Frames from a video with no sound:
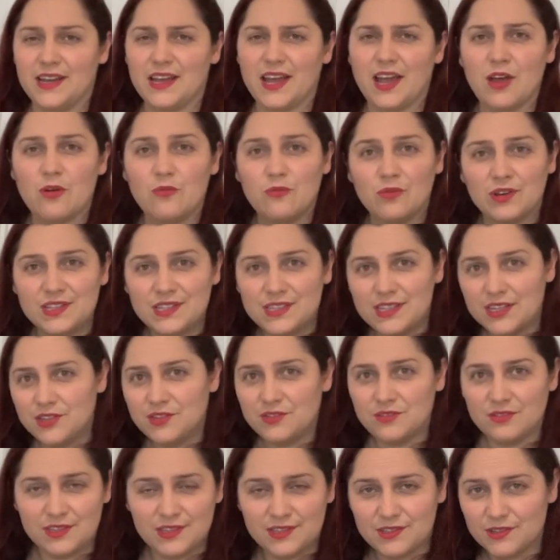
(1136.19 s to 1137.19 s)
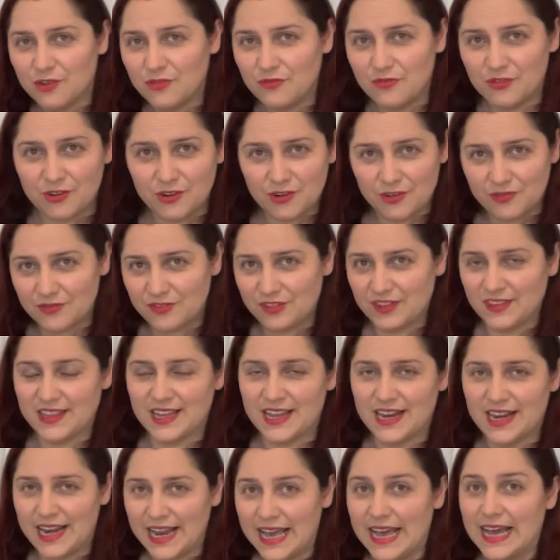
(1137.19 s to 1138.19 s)
And once they do this over and over in their
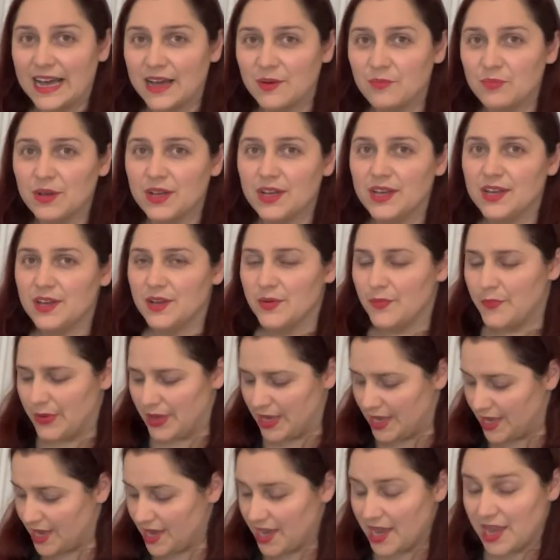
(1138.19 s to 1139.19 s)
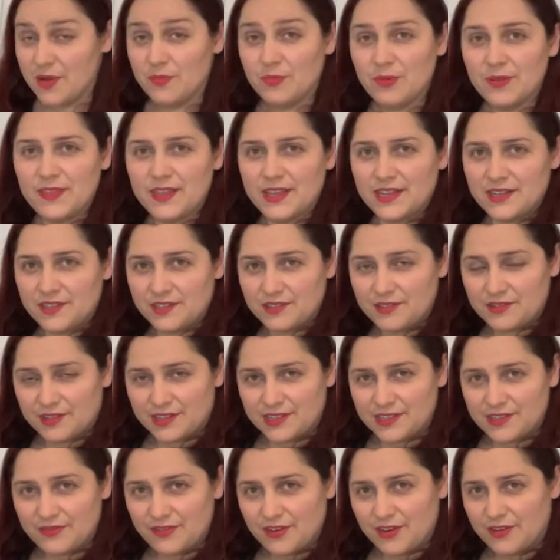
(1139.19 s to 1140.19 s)
lap, being able then to
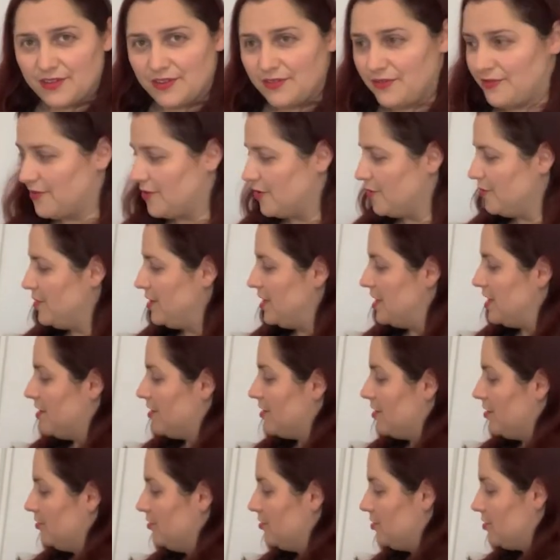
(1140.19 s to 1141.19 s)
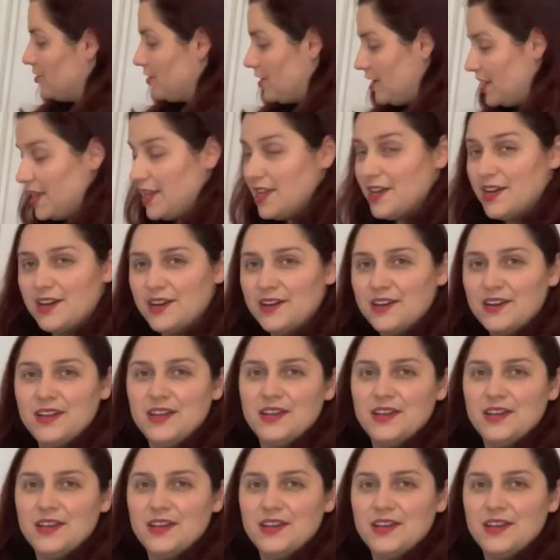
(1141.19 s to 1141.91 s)
transfer it from here onto here